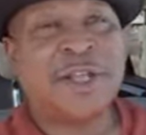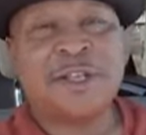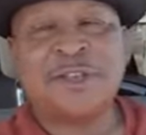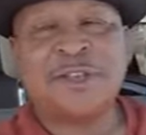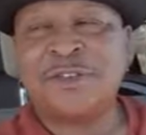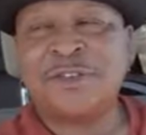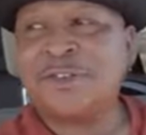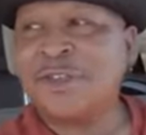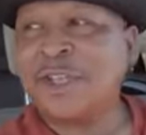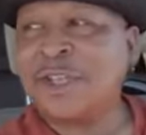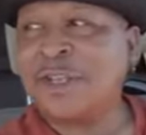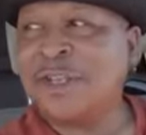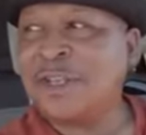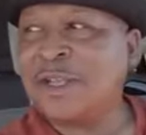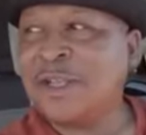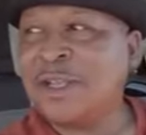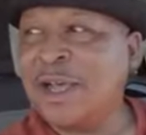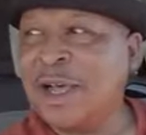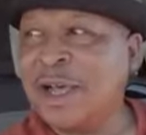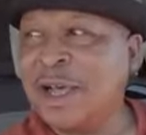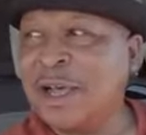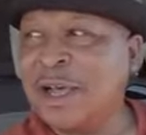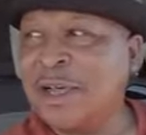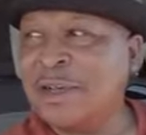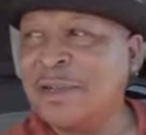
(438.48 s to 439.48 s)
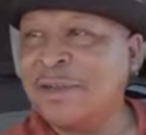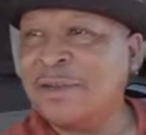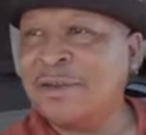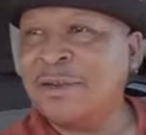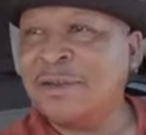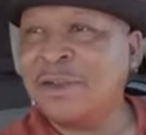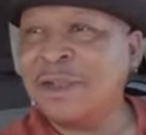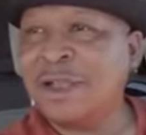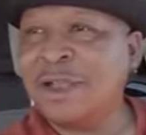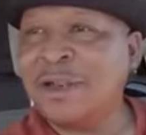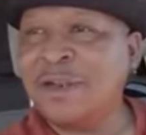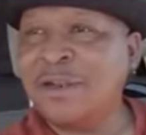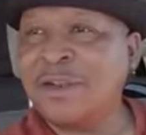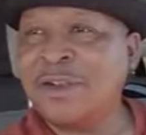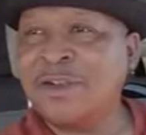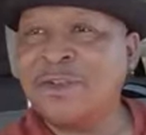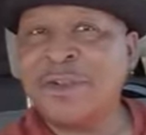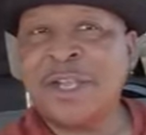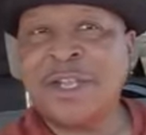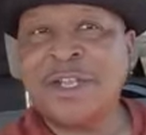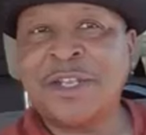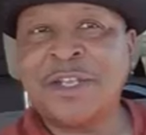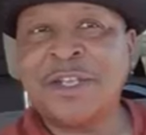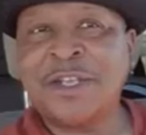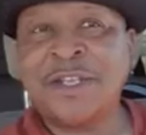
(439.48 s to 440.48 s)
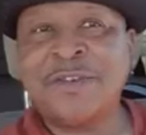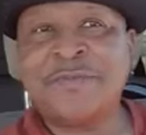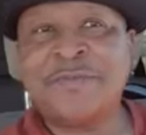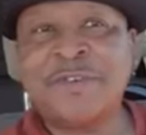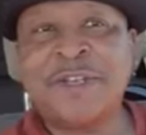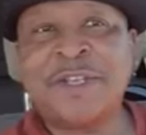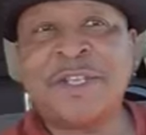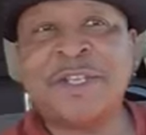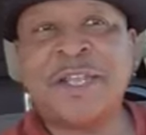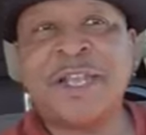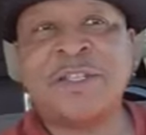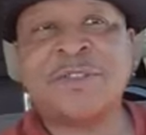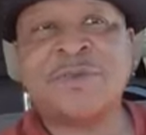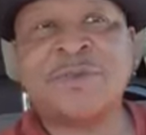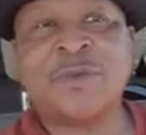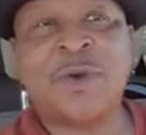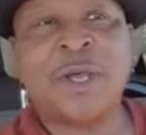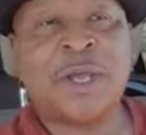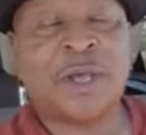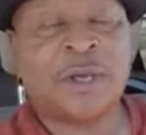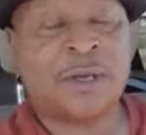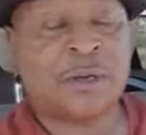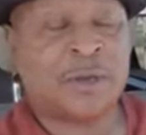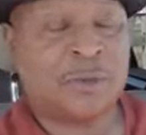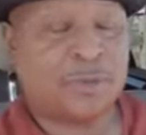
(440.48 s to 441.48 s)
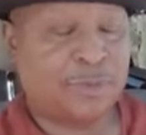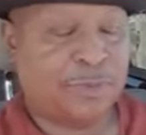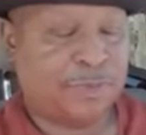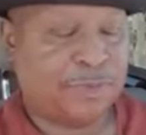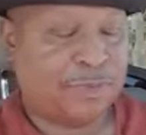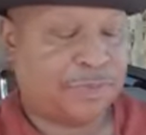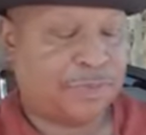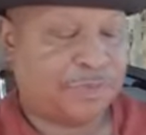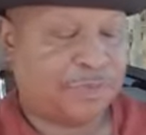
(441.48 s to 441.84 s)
that you say to God, and the creativity as well.